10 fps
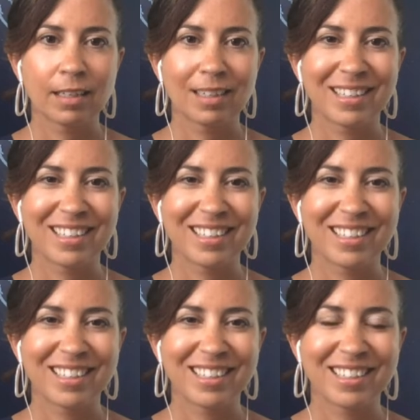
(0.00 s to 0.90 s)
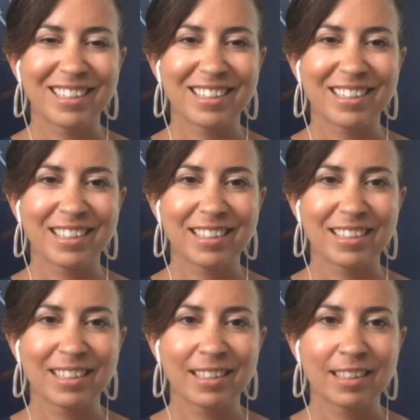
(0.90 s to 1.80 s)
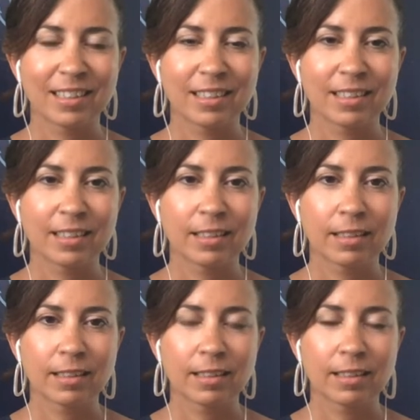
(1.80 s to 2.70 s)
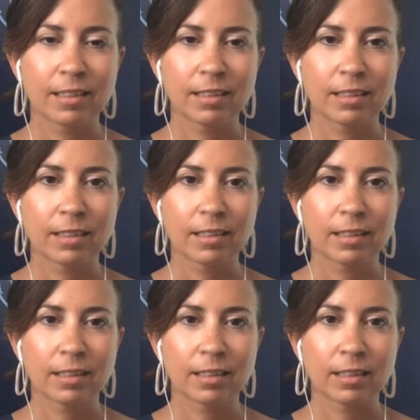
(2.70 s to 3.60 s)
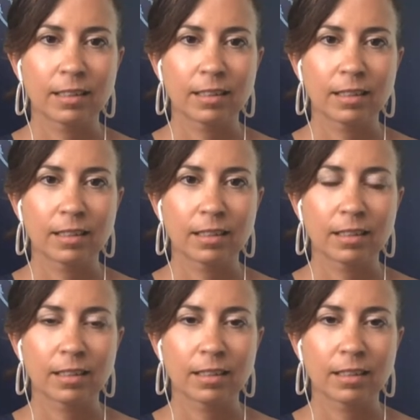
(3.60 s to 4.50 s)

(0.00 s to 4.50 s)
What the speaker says: No words are spoken by the person on screen.